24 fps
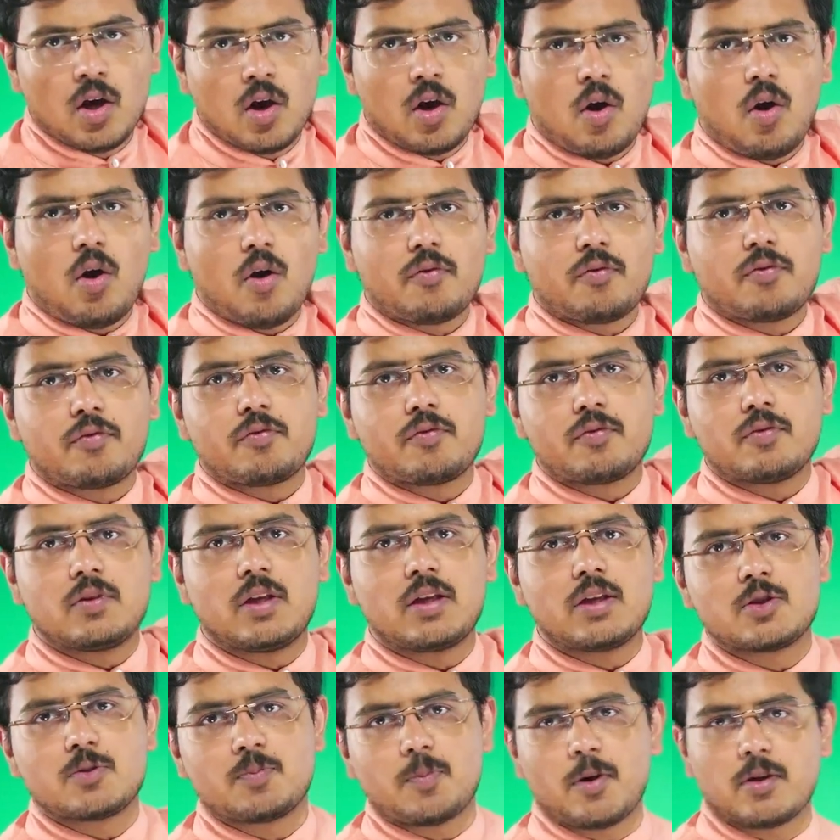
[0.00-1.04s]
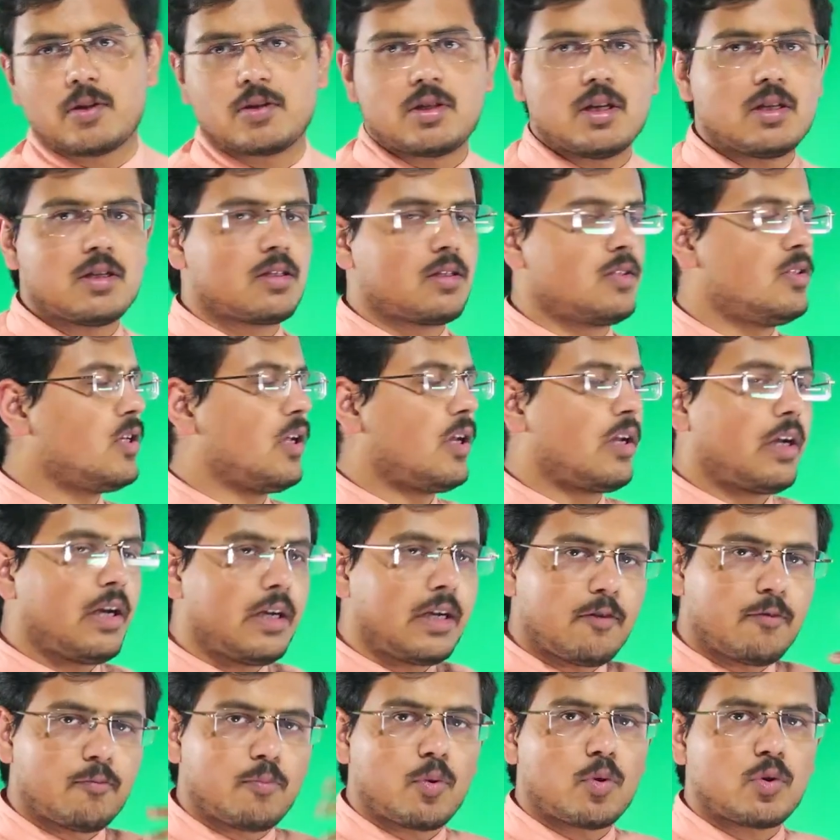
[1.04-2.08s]
of the responses,
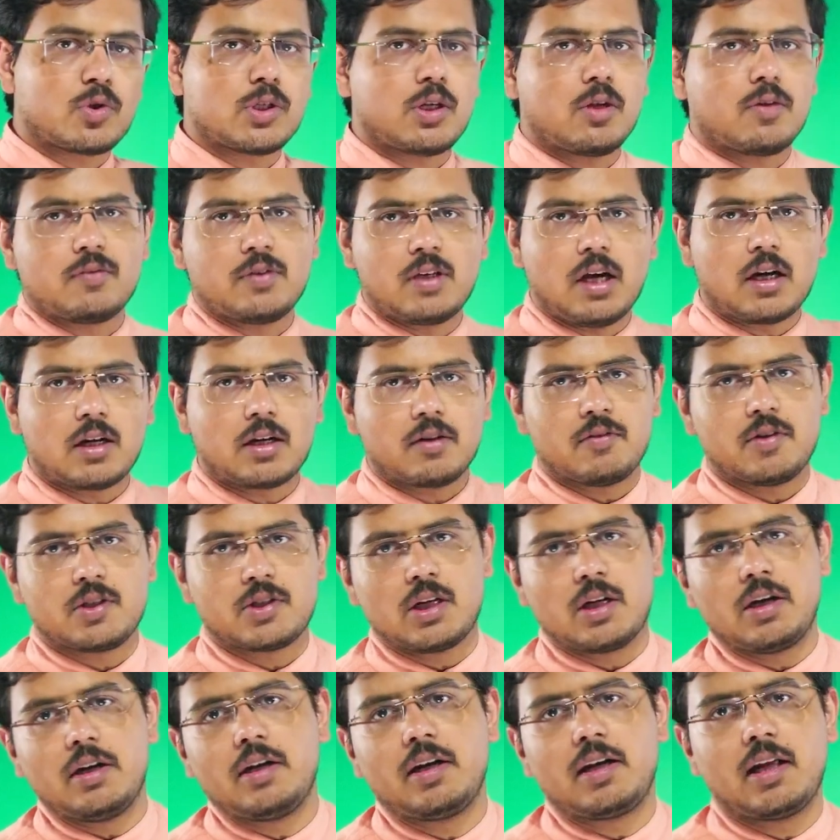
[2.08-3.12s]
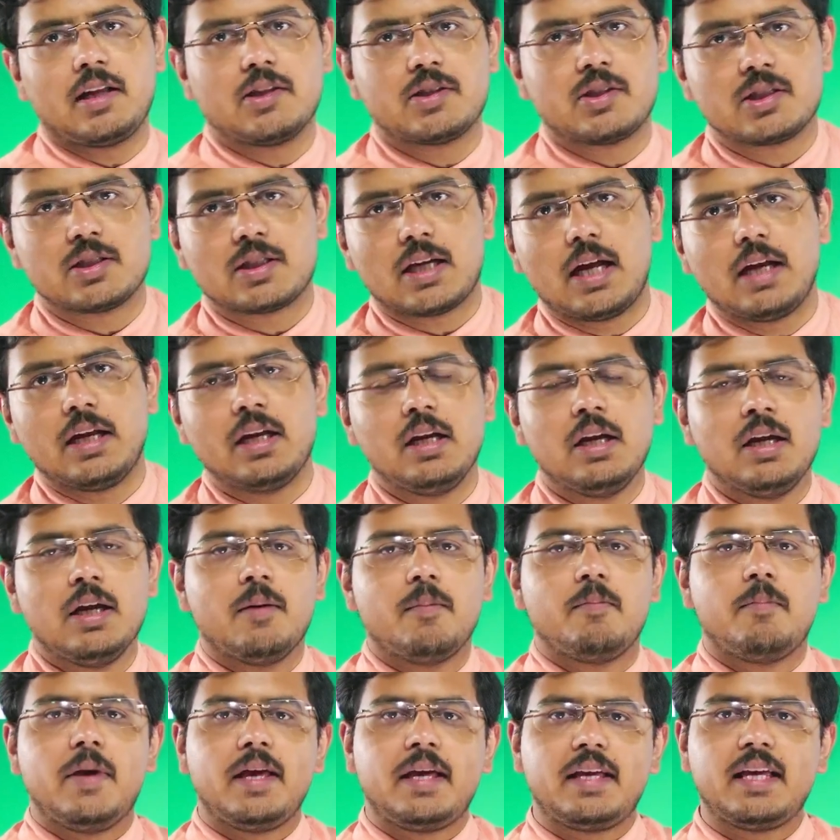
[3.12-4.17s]
generative portion of the artificial intelligence, and
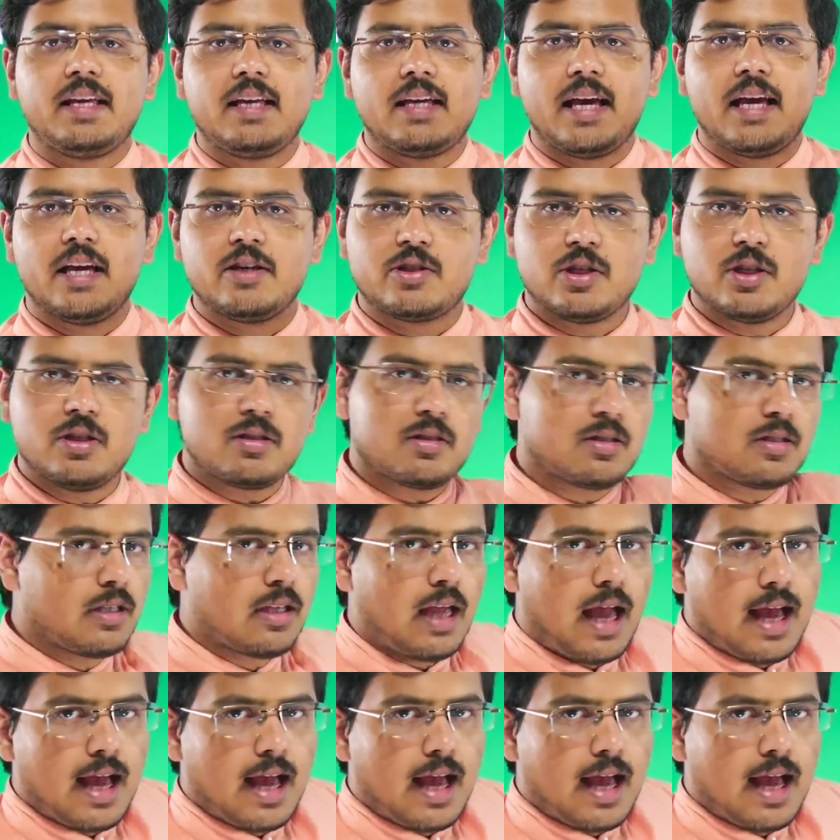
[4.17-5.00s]
making agents,